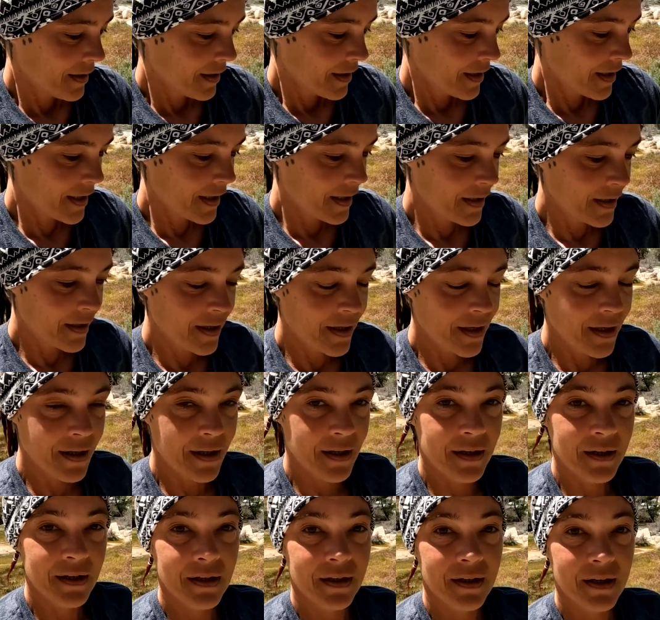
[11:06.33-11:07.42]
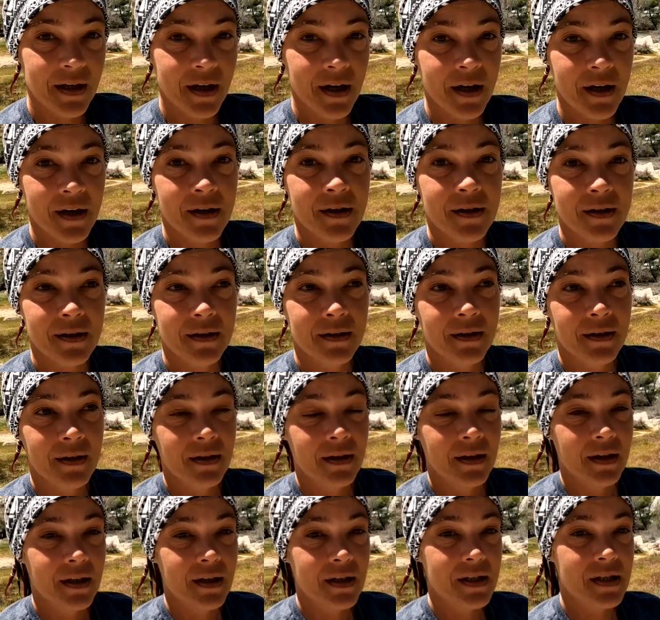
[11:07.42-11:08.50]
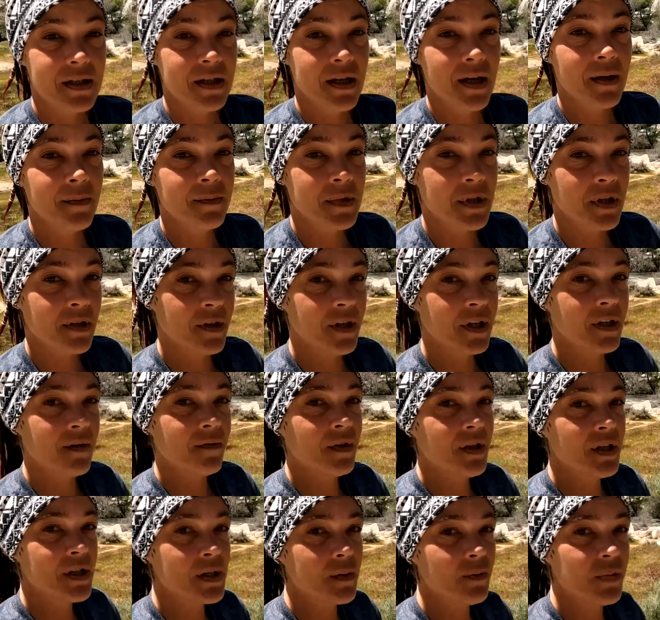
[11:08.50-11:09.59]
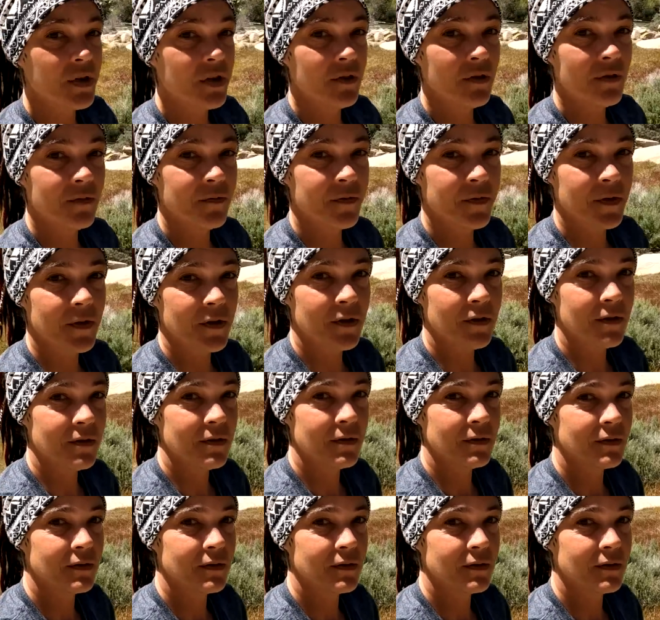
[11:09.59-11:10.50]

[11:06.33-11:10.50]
And yeah, it's time to leave this beautiful